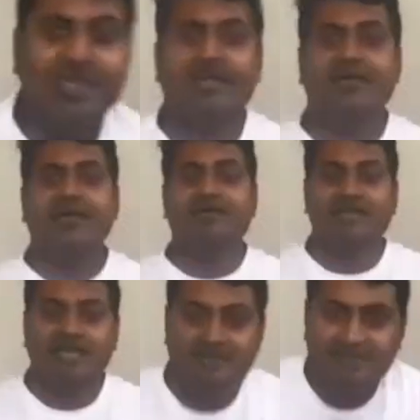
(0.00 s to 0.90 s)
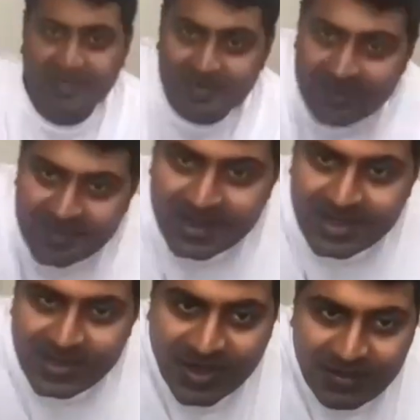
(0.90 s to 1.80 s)
a very firm
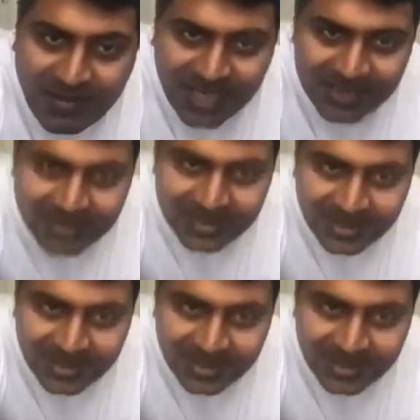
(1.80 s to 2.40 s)
yoga mat,